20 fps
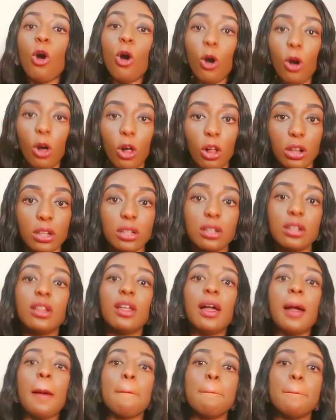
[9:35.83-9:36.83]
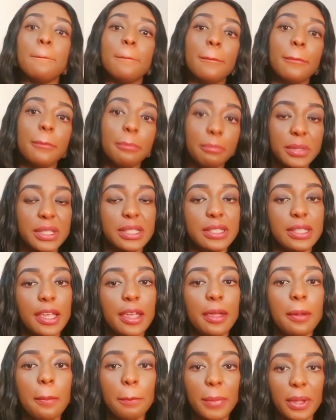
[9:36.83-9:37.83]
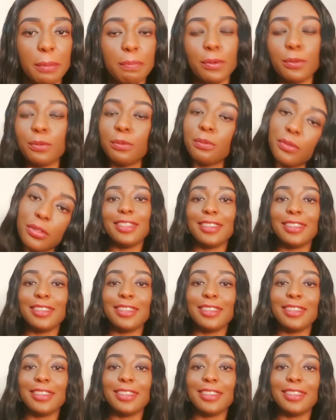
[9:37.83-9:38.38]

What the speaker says: all Mbise people.